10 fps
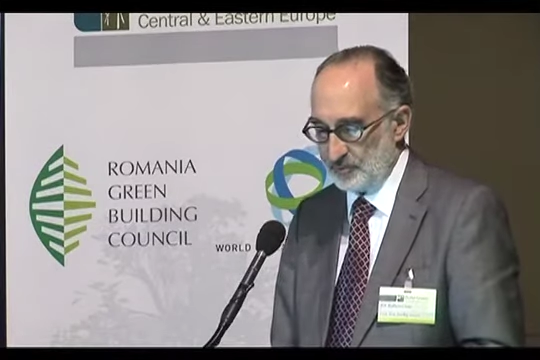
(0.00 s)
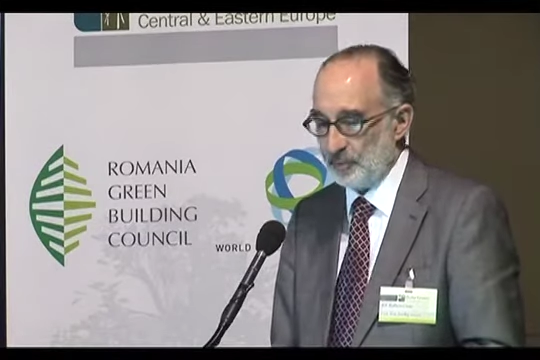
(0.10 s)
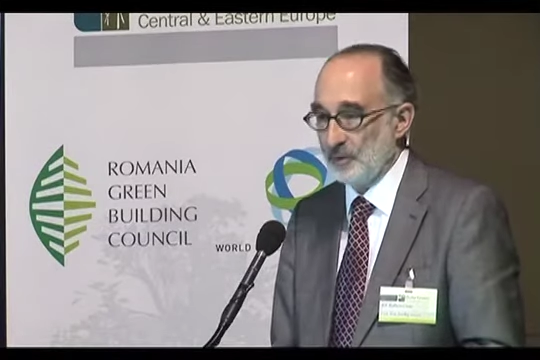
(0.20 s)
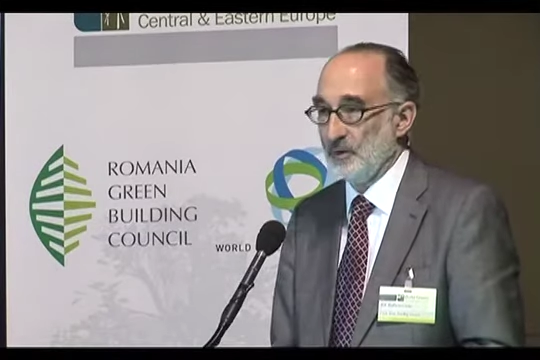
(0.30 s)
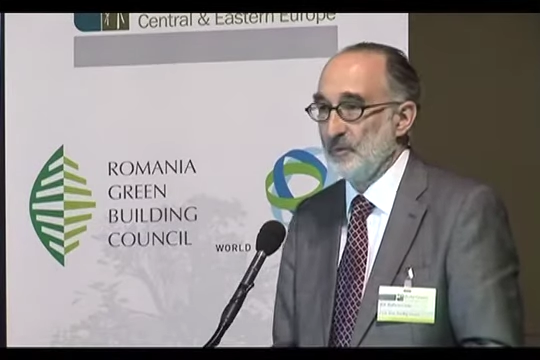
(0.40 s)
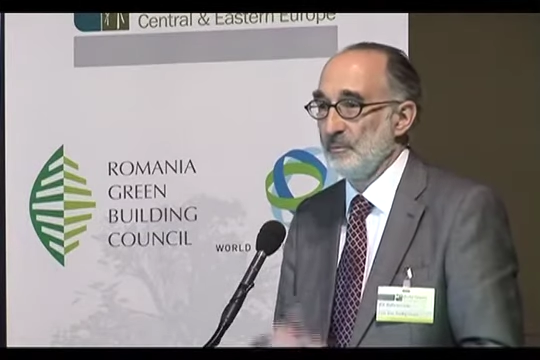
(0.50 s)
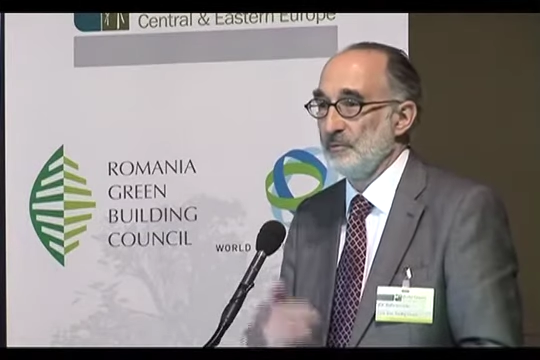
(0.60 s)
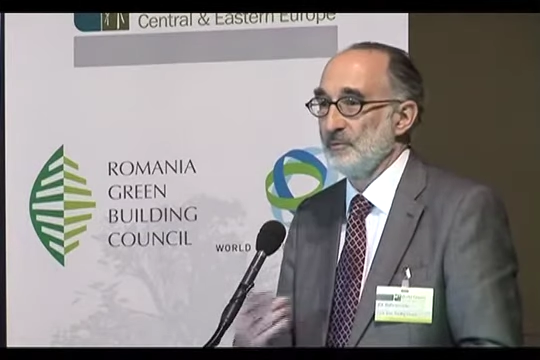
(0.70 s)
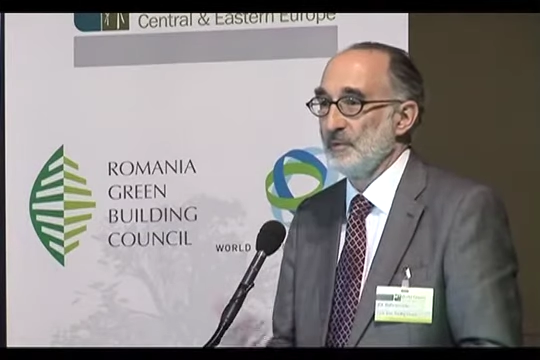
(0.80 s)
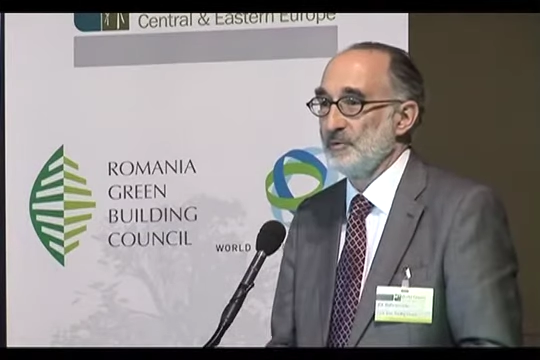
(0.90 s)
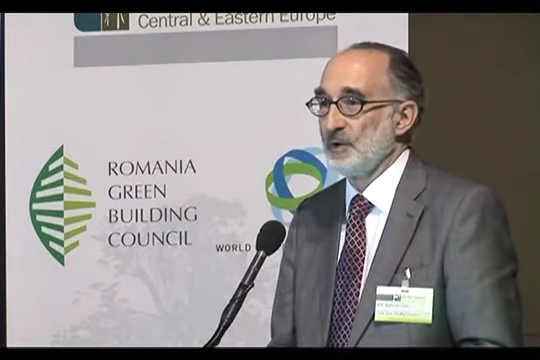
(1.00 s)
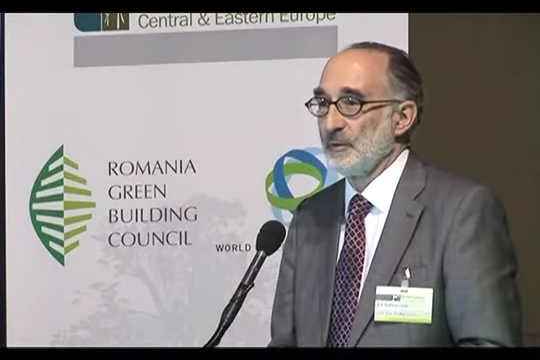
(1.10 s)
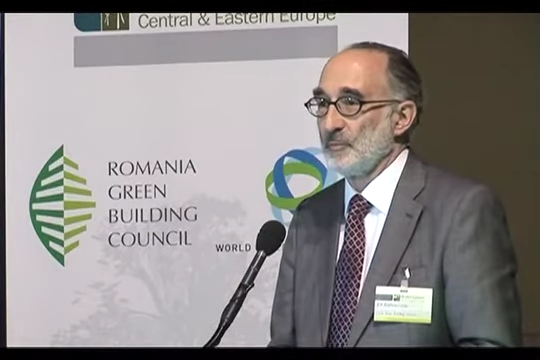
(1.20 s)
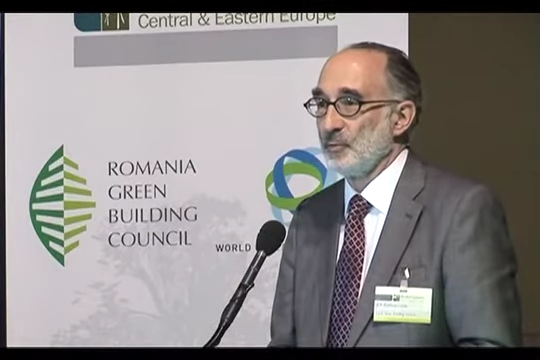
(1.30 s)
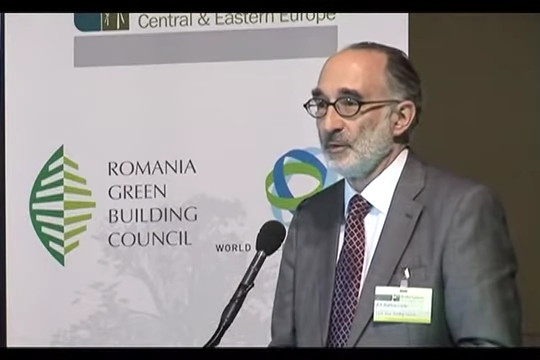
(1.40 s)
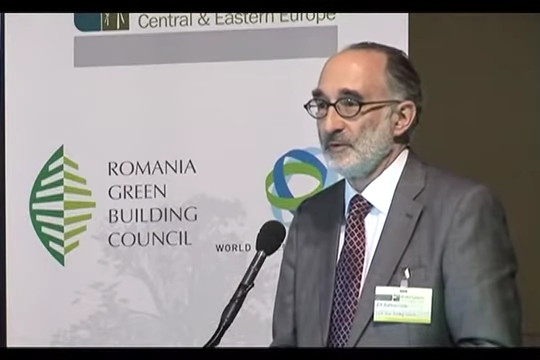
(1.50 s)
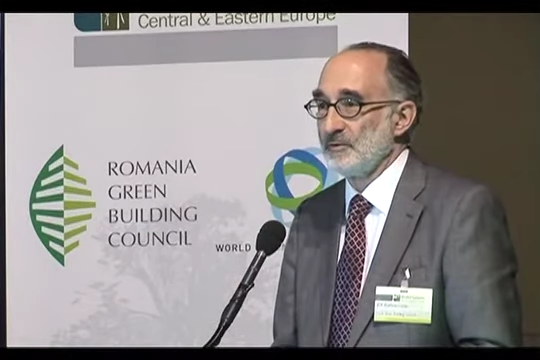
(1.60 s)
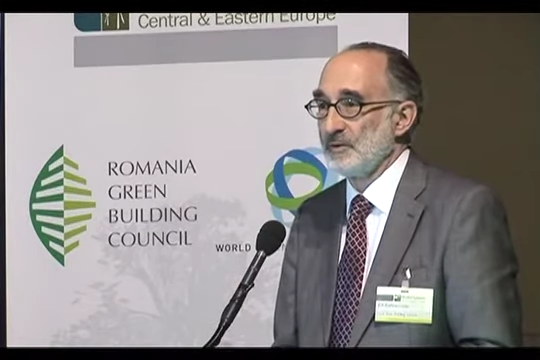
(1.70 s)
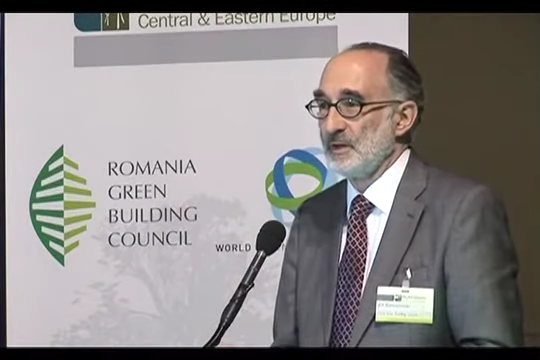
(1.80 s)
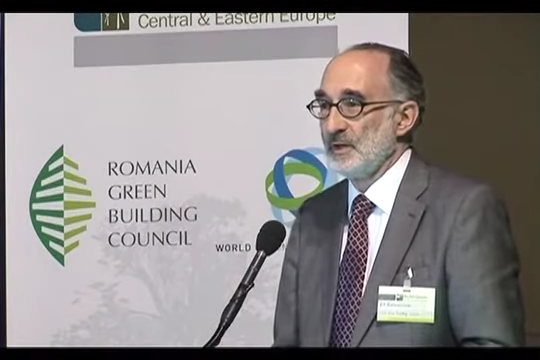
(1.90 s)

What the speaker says: They're real selling points,